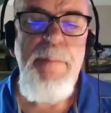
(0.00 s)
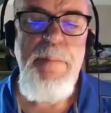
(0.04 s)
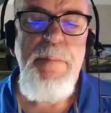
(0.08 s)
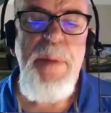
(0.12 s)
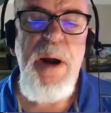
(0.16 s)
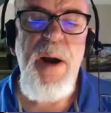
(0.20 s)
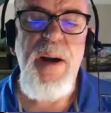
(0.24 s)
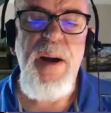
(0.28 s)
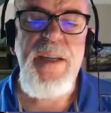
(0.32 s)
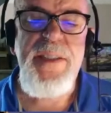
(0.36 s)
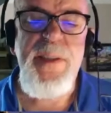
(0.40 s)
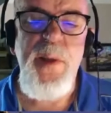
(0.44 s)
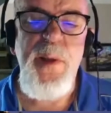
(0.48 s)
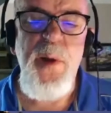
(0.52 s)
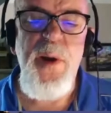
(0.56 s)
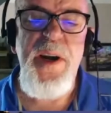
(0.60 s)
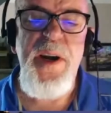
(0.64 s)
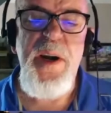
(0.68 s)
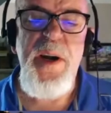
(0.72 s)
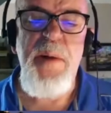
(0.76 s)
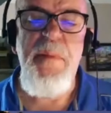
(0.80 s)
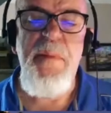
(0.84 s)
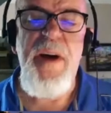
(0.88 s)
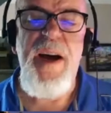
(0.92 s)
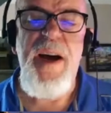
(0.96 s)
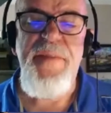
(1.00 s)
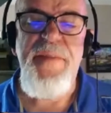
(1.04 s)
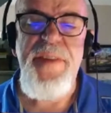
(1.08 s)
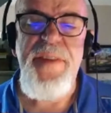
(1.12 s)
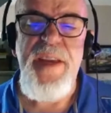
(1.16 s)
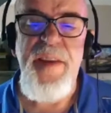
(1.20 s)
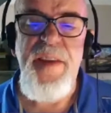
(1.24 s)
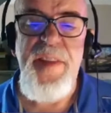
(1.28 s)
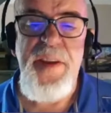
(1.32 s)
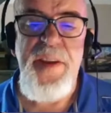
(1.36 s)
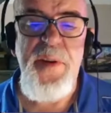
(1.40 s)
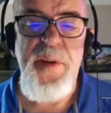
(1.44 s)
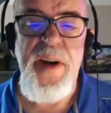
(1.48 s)
barracks lawyer
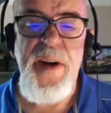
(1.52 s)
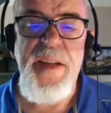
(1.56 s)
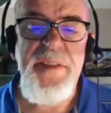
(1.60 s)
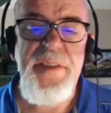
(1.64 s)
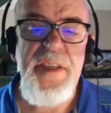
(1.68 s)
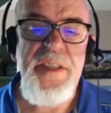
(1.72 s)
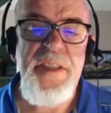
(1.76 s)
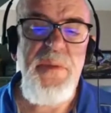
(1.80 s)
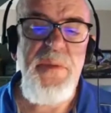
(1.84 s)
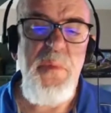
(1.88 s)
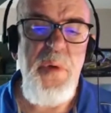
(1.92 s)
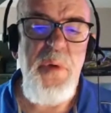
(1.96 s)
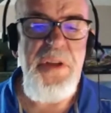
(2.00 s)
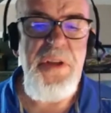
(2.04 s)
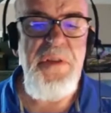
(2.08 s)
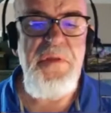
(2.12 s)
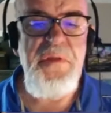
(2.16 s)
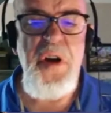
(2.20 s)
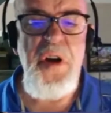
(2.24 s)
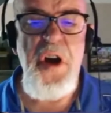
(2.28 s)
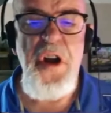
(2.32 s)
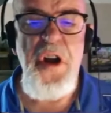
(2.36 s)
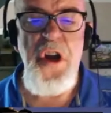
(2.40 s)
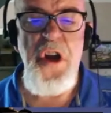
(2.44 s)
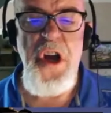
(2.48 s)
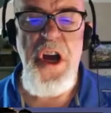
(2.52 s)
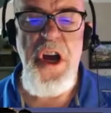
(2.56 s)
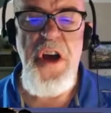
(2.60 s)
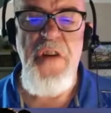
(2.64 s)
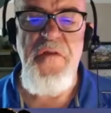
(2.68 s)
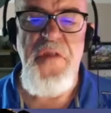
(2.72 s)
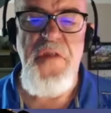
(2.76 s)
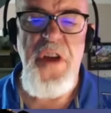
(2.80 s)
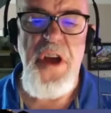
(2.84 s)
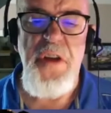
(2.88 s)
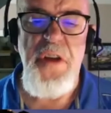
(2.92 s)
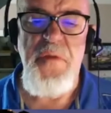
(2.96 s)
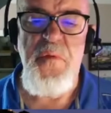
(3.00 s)
mafia, the transition. Well, you've to
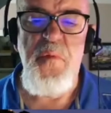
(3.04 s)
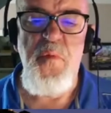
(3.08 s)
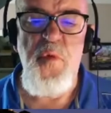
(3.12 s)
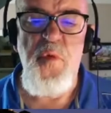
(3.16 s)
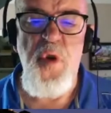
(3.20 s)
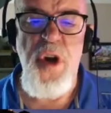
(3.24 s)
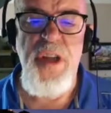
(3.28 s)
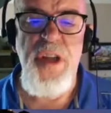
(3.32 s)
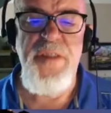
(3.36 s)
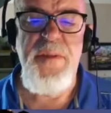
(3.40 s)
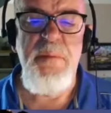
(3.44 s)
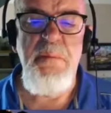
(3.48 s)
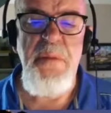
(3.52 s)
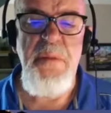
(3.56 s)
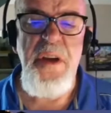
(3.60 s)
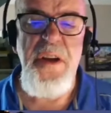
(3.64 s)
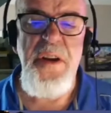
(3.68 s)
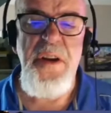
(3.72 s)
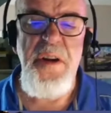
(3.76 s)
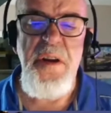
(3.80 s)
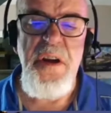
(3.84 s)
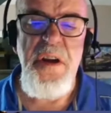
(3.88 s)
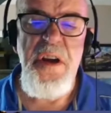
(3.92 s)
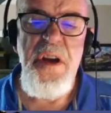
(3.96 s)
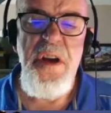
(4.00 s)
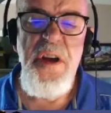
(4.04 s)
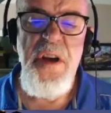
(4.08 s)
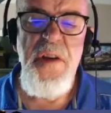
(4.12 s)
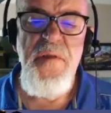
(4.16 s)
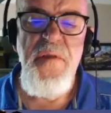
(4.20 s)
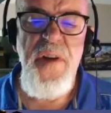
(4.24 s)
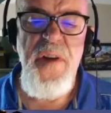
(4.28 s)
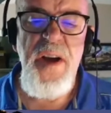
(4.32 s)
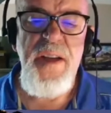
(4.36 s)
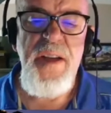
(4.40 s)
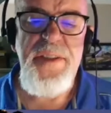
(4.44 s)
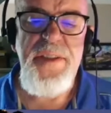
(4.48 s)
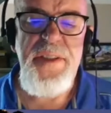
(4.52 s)
have that resume to
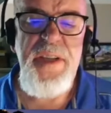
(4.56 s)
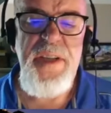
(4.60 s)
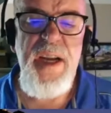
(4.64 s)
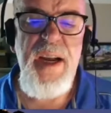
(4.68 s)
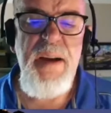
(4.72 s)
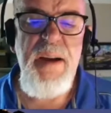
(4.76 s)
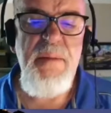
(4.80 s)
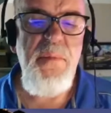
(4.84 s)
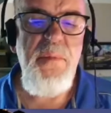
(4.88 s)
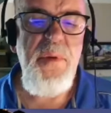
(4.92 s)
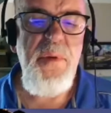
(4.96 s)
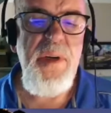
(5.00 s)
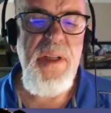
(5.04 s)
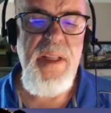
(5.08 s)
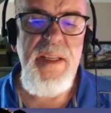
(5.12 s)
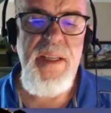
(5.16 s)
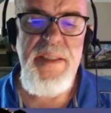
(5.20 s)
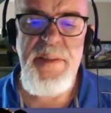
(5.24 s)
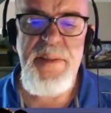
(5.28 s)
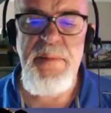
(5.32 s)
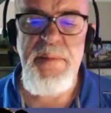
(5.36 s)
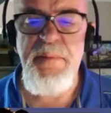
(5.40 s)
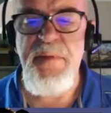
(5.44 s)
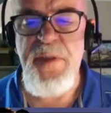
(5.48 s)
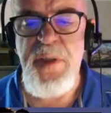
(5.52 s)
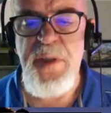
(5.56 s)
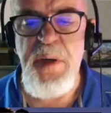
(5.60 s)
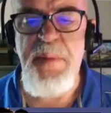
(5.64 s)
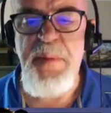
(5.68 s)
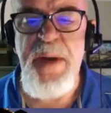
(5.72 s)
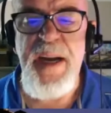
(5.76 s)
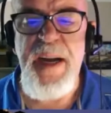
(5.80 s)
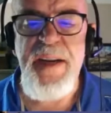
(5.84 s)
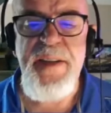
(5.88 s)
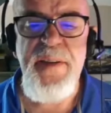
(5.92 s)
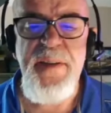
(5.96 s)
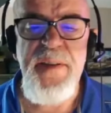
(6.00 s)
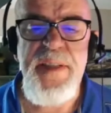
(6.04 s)
find a job. Well, let's go
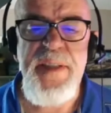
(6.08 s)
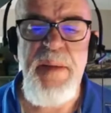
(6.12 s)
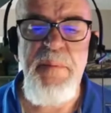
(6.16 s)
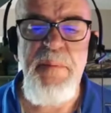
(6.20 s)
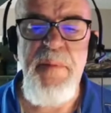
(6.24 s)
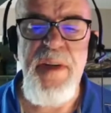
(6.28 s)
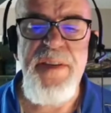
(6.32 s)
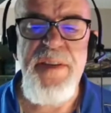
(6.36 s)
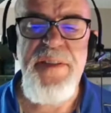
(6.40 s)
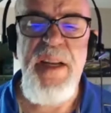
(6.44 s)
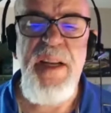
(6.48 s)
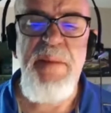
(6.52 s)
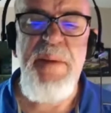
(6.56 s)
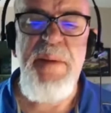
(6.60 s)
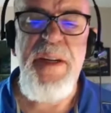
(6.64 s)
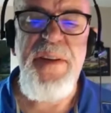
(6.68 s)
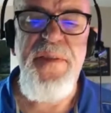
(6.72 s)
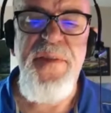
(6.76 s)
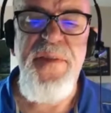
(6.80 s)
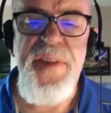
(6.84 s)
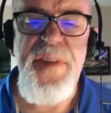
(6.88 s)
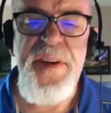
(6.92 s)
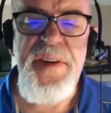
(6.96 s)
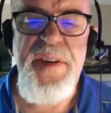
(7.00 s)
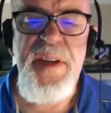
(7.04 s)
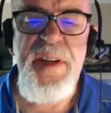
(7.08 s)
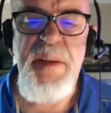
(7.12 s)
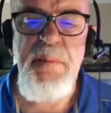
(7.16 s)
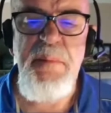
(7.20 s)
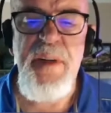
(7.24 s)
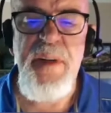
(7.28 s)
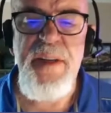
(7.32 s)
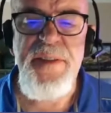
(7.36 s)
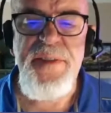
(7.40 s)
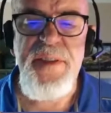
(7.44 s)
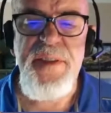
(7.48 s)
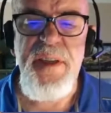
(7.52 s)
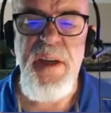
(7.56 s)
back to something I said about 15
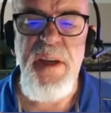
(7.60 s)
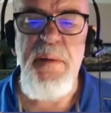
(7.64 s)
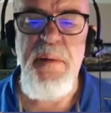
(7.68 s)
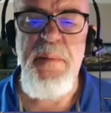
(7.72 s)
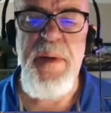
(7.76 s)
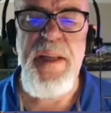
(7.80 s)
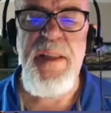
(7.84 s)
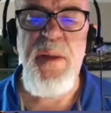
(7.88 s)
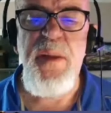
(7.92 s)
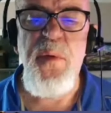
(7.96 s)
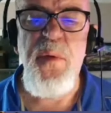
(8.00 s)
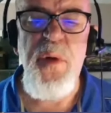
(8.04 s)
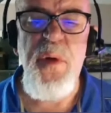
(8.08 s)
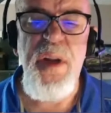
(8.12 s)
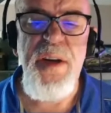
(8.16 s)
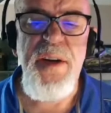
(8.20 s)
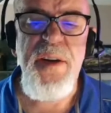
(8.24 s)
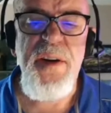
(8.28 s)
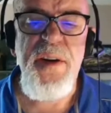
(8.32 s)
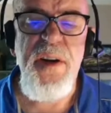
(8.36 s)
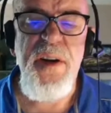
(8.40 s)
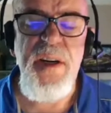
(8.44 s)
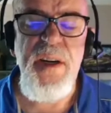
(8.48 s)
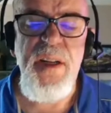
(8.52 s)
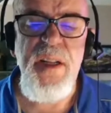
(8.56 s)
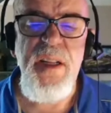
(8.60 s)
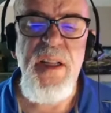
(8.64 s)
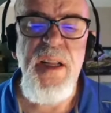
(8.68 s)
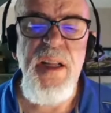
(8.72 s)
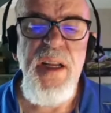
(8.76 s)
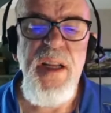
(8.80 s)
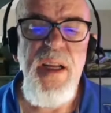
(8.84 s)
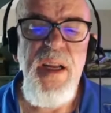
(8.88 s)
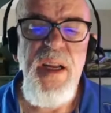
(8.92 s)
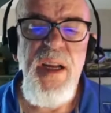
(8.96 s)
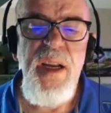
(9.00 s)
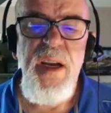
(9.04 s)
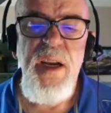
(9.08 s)
minutes ago about the one colonel
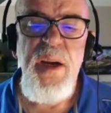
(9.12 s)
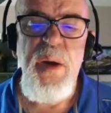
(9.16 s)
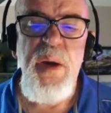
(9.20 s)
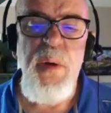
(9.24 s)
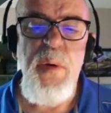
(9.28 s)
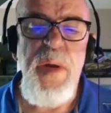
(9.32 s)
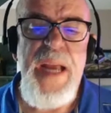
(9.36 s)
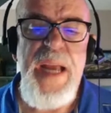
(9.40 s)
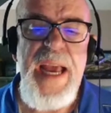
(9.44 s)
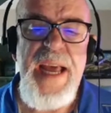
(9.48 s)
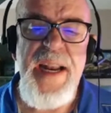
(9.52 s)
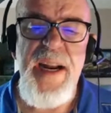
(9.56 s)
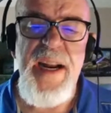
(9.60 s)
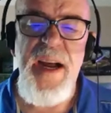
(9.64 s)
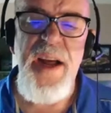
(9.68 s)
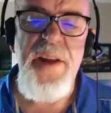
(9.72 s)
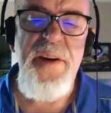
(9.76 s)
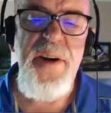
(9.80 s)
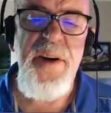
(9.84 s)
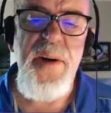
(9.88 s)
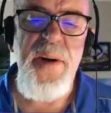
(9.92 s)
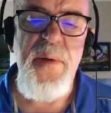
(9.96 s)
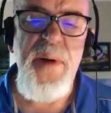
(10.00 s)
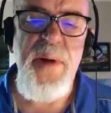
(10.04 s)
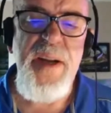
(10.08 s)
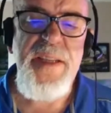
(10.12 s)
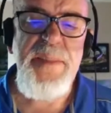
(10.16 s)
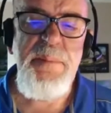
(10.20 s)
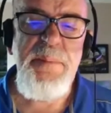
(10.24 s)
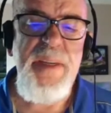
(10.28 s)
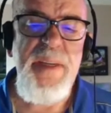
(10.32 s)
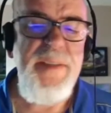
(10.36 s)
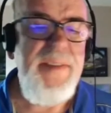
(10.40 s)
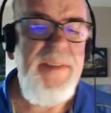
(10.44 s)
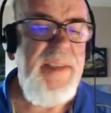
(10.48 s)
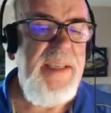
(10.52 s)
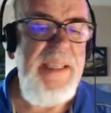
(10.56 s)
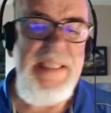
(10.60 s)
who had 100
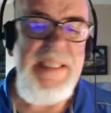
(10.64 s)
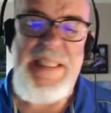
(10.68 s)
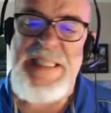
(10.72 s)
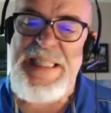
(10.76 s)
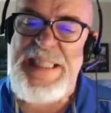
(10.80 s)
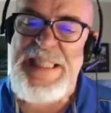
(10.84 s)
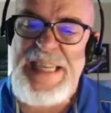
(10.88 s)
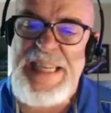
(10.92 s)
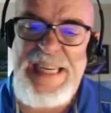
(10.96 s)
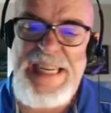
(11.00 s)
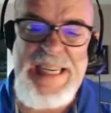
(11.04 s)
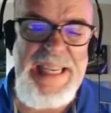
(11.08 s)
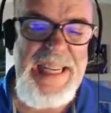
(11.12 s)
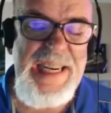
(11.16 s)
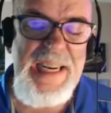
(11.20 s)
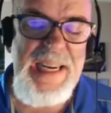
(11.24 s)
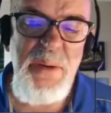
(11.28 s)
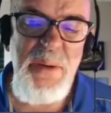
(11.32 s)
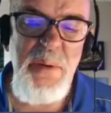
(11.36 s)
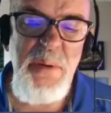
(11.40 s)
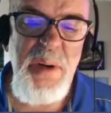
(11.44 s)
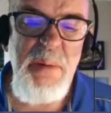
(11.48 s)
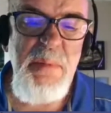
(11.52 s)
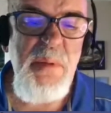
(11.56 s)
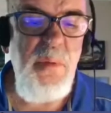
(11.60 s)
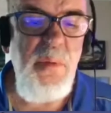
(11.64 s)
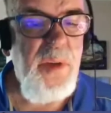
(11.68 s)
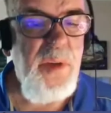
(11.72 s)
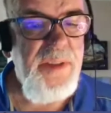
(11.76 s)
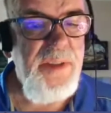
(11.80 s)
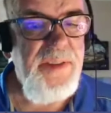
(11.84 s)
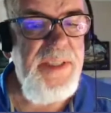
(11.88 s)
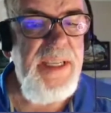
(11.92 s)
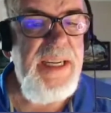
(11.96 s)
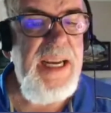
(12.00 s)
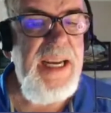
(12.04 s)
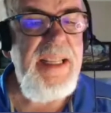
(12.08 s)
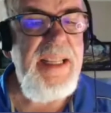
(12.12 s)
resumes and didn't get anywhere. But
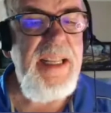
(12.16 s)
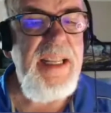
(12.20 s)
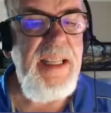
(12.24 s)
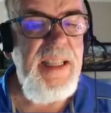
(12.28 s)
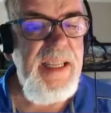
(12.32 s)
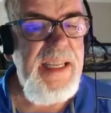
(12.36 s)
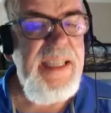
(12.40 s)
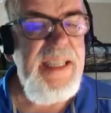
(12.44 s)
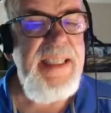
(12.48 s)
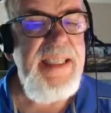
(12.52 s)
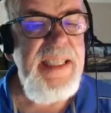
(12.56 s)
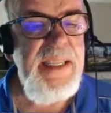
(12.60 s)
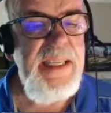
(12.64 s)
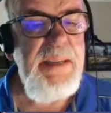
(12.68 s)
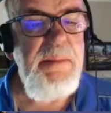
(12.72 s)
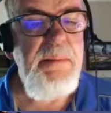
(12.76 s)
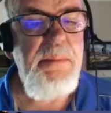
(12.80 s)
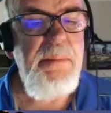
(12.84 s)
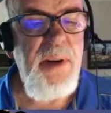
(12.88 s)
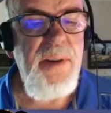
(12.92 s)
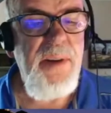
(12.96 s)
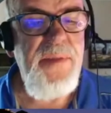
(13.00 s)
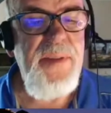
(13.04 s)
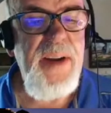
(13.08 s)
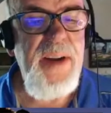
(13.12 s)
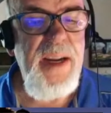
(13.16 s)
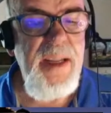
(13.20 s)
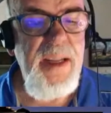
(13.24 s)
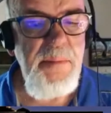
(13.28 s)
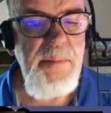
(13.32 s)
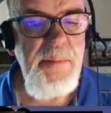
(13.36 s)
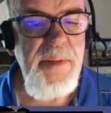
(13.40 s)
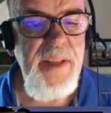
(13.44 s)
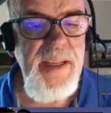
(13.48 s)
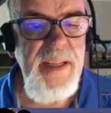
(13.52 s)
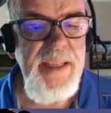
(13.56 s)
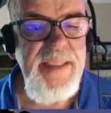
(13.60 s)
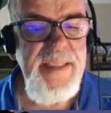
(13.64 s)
once he got the LinkedIn profile in
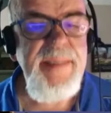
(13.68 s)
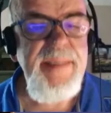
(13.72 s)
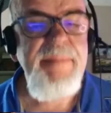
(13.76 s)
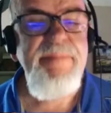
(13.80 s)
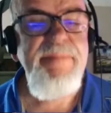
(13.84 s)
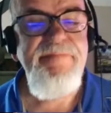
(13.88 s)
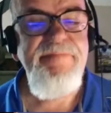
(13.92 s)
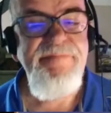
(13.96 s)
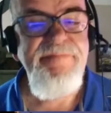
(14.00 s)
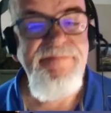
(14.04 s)
place,